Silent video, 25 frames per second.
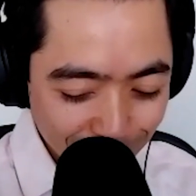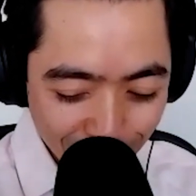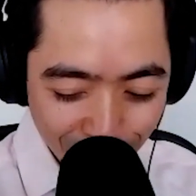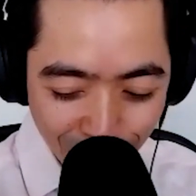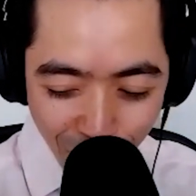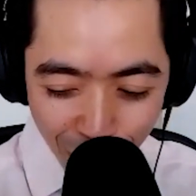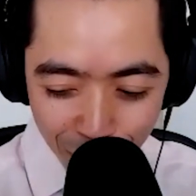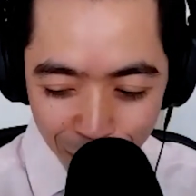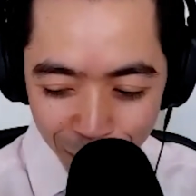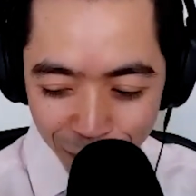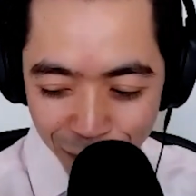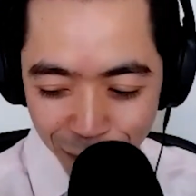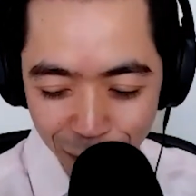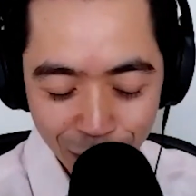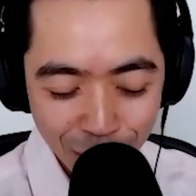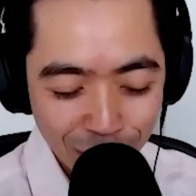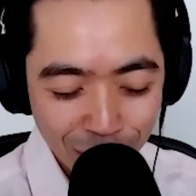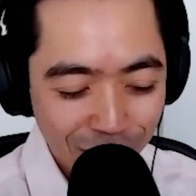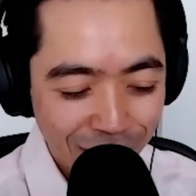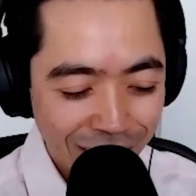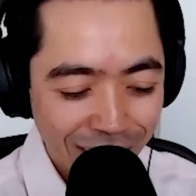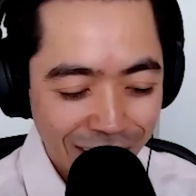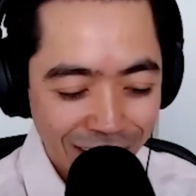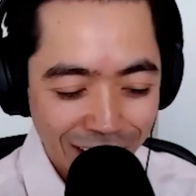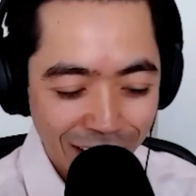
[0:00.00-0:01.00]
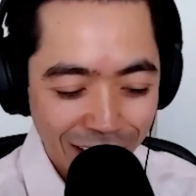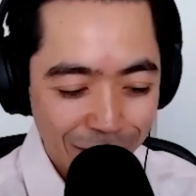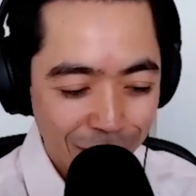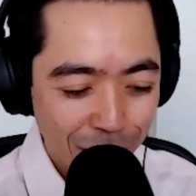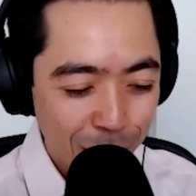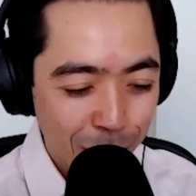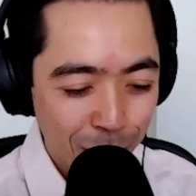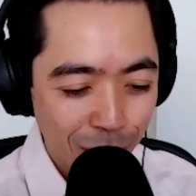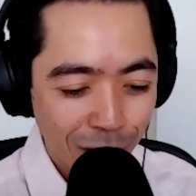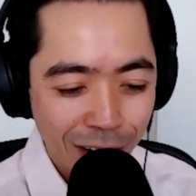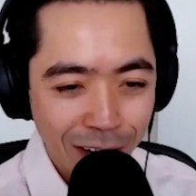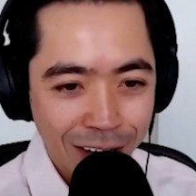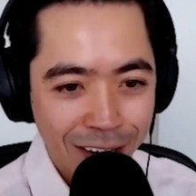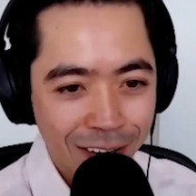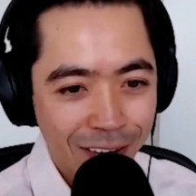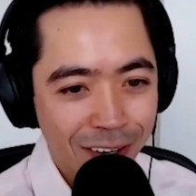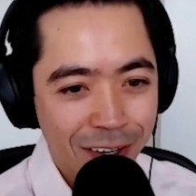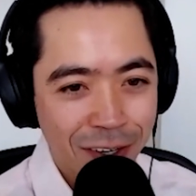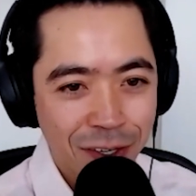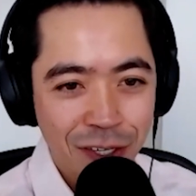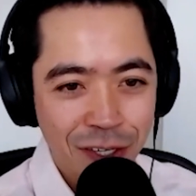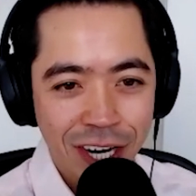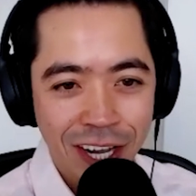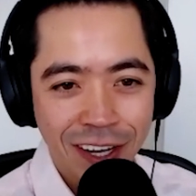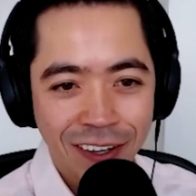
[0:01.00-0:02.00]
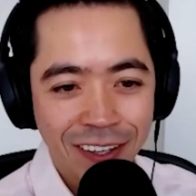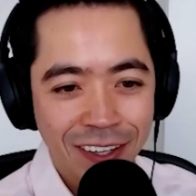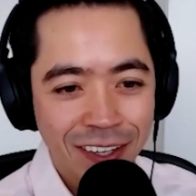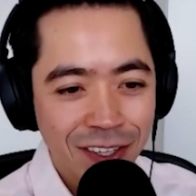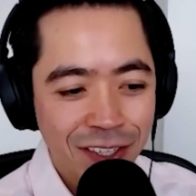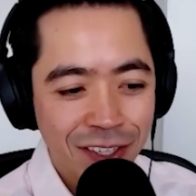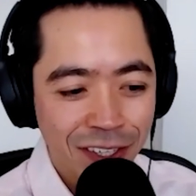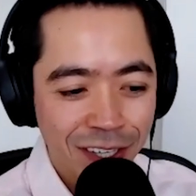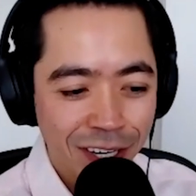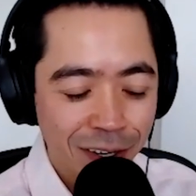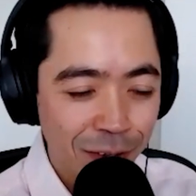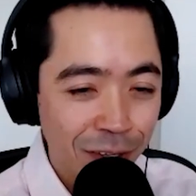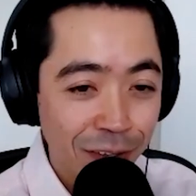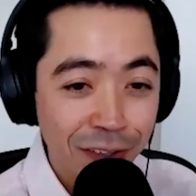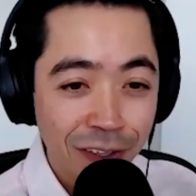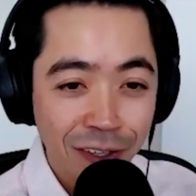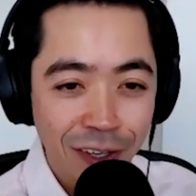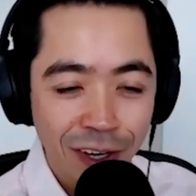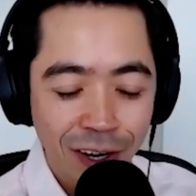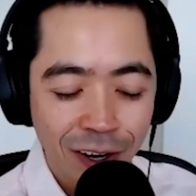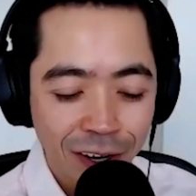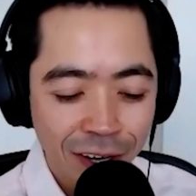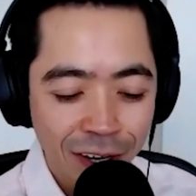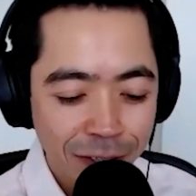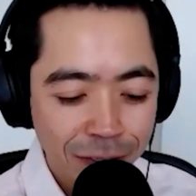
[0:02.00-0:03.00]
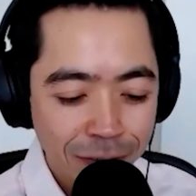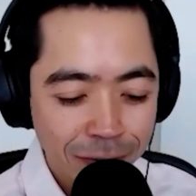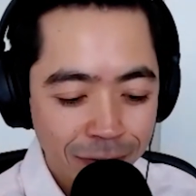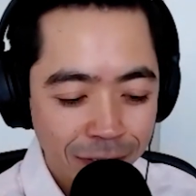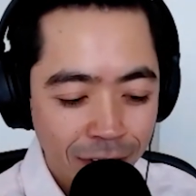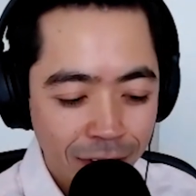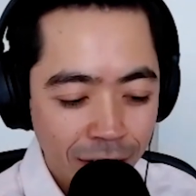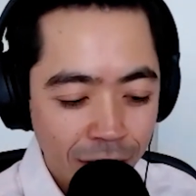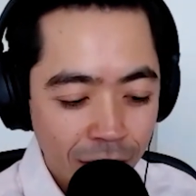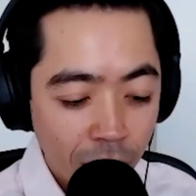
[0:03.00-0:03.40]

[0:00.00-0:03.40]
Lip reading: opportunity and every blocker and challenge in every scenario,